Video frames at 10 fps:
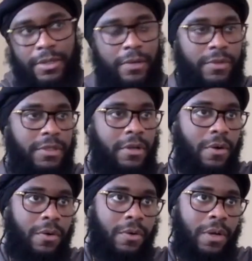There was
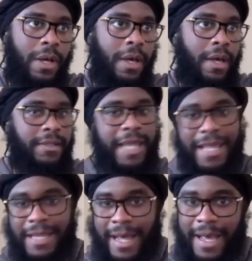no
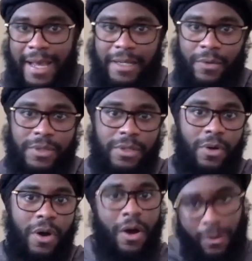deadline. There was
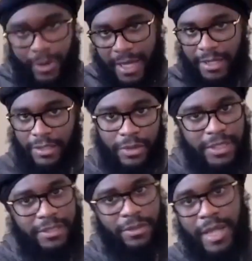no, oh, we got to do
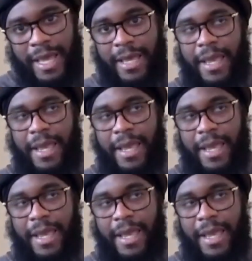this, do that.